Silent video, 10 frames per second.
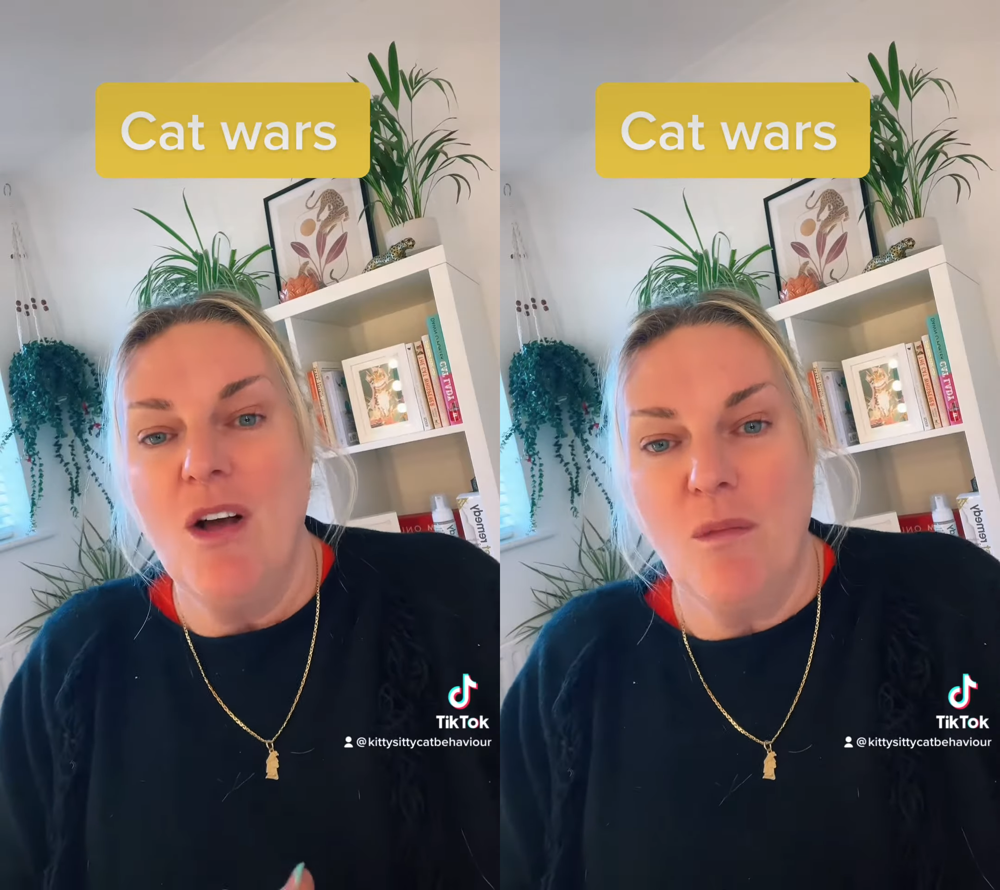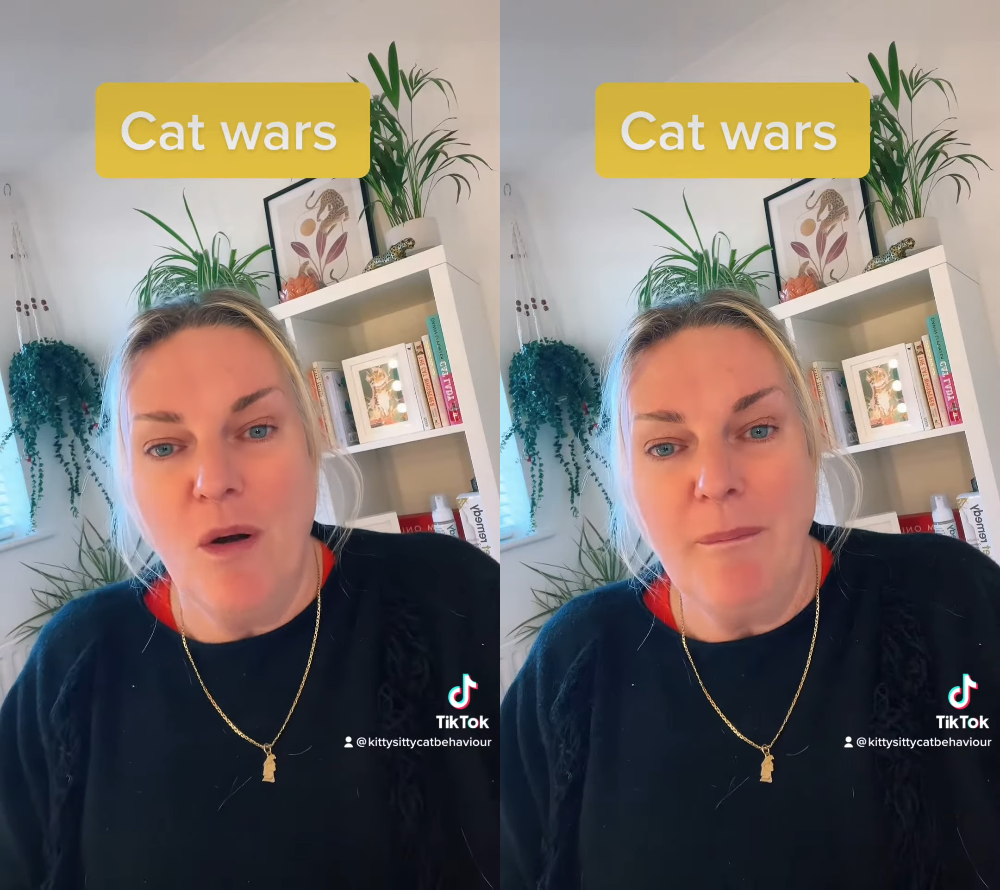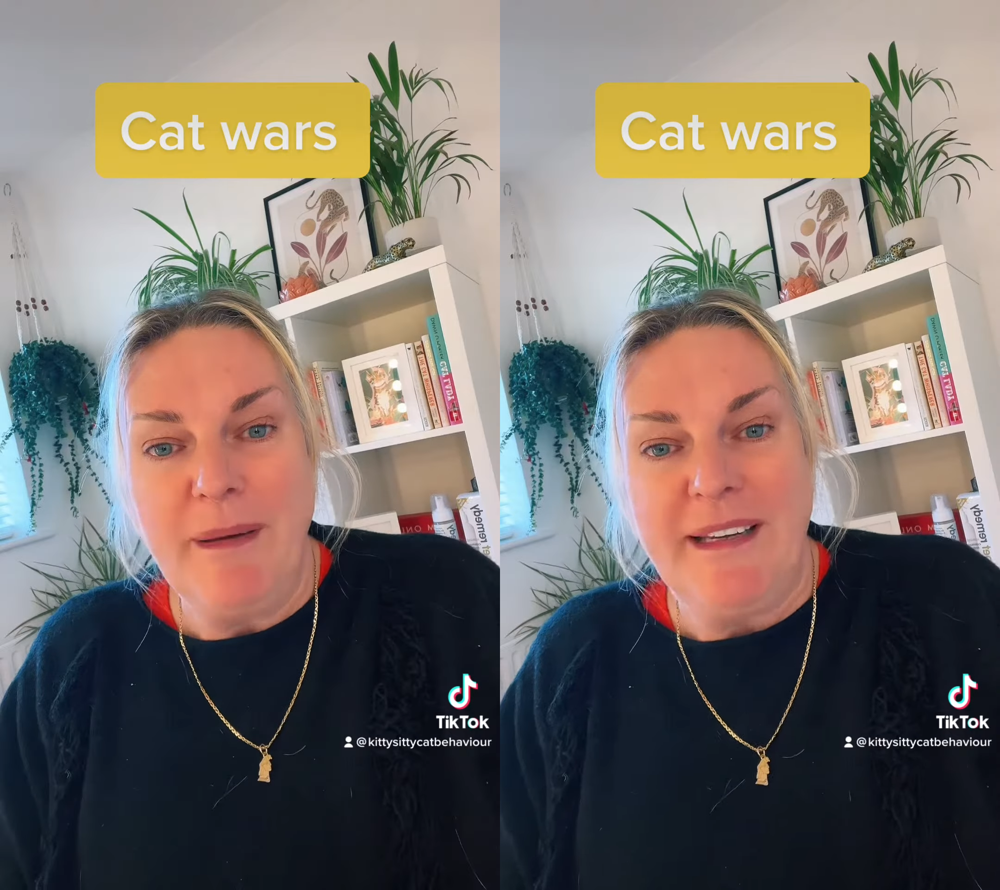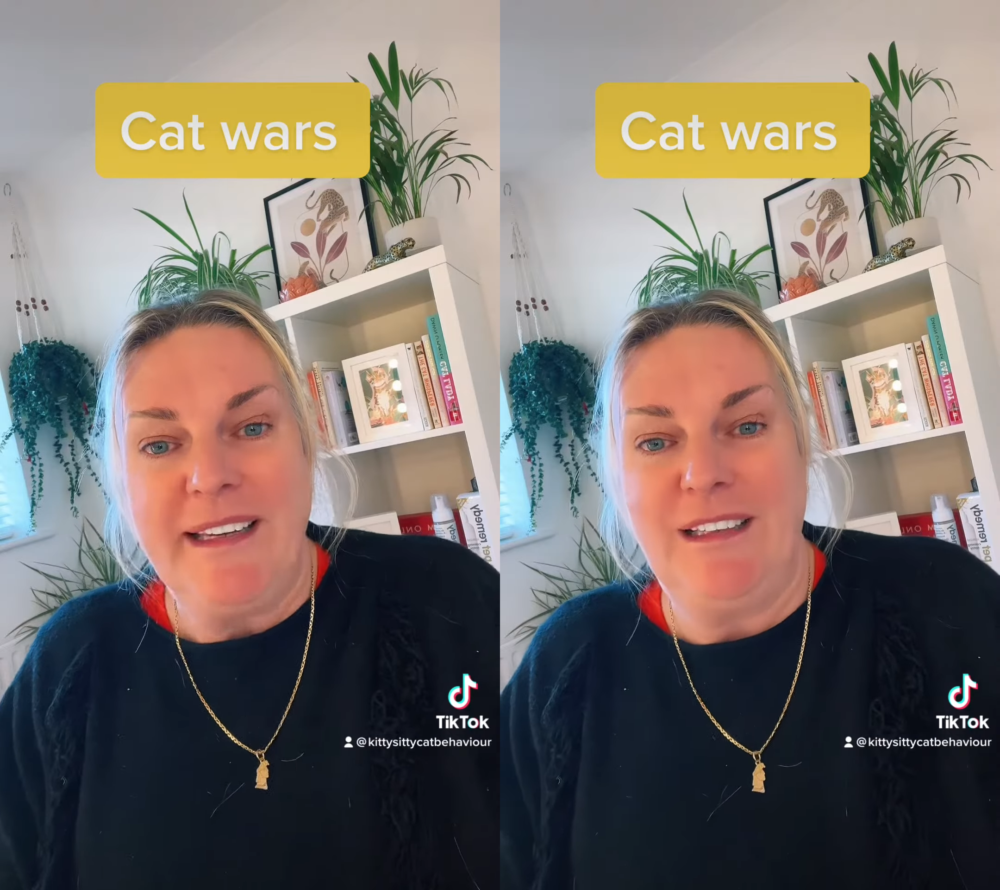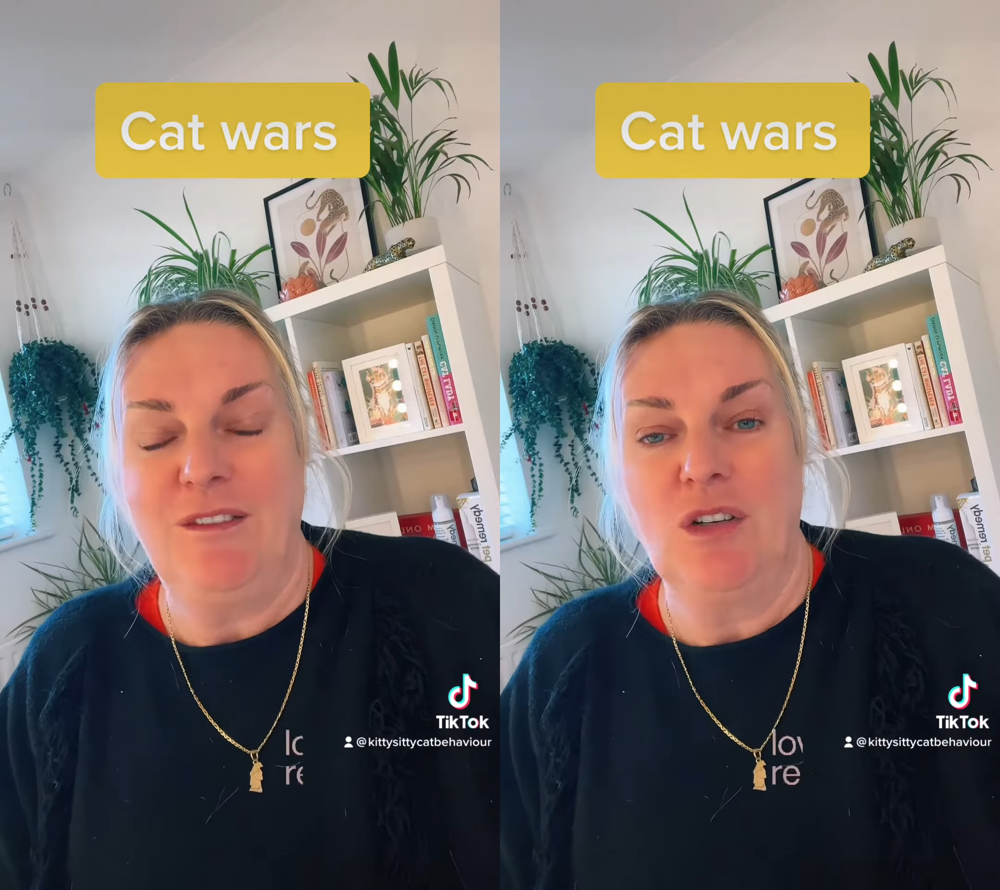One
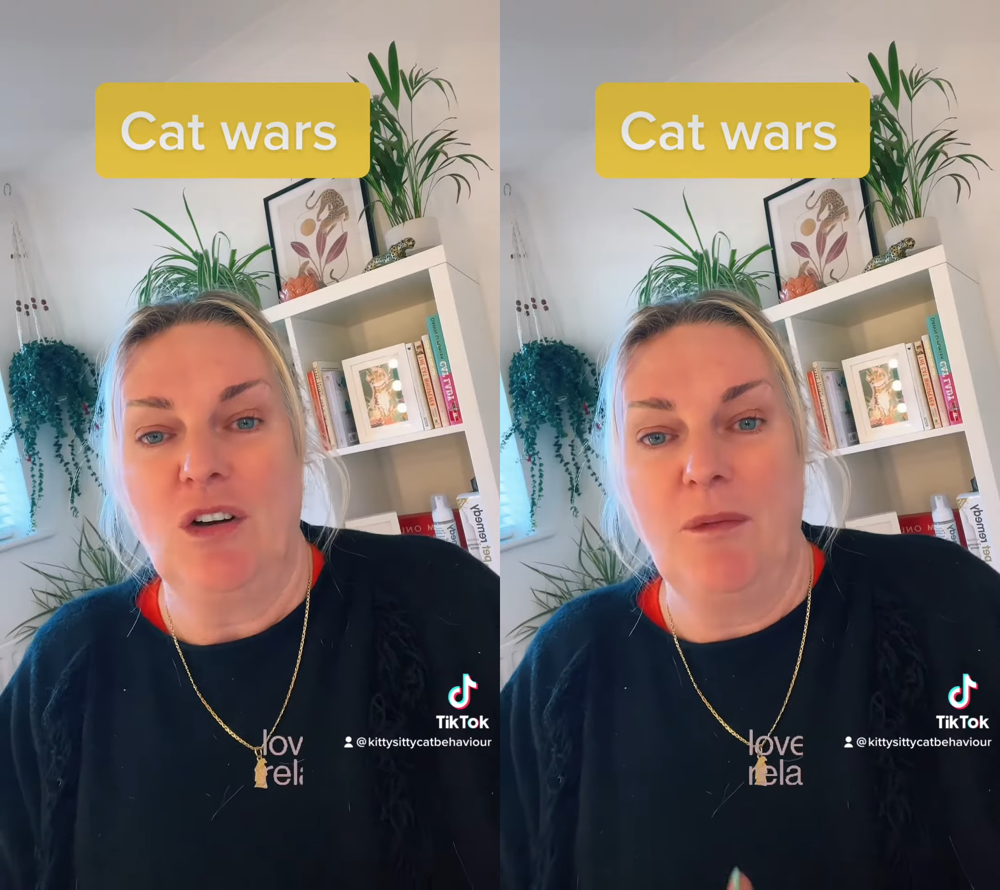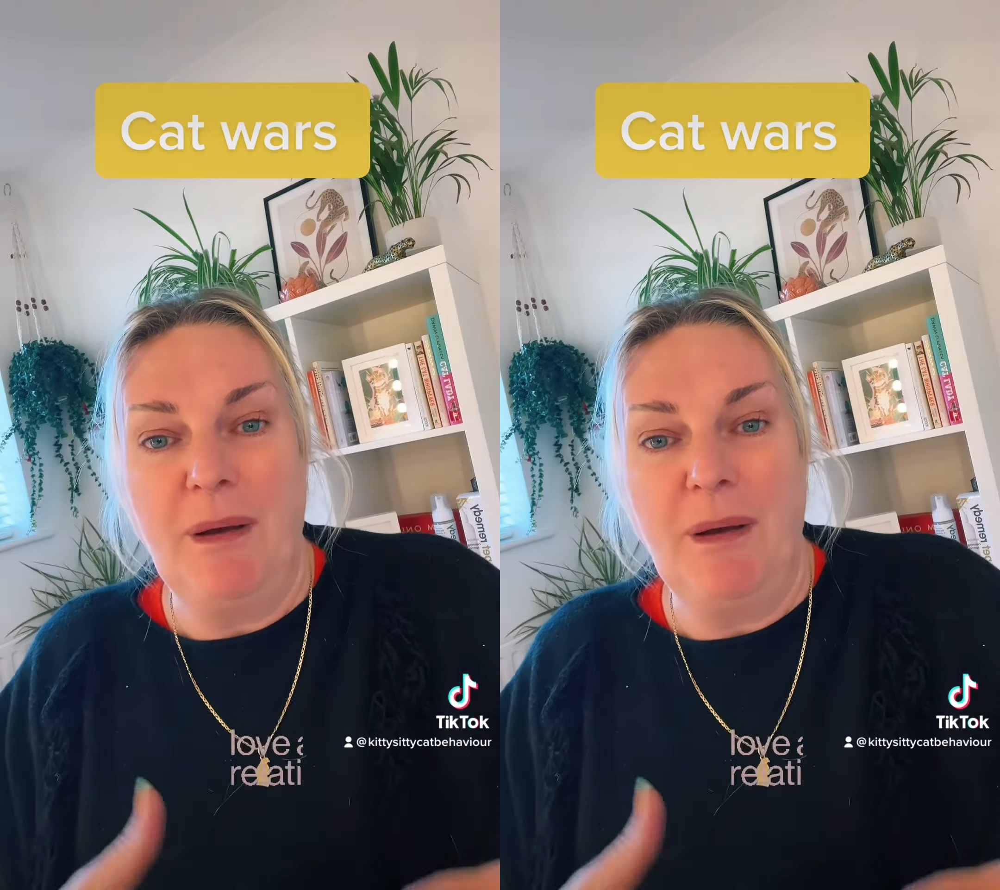minute you've got a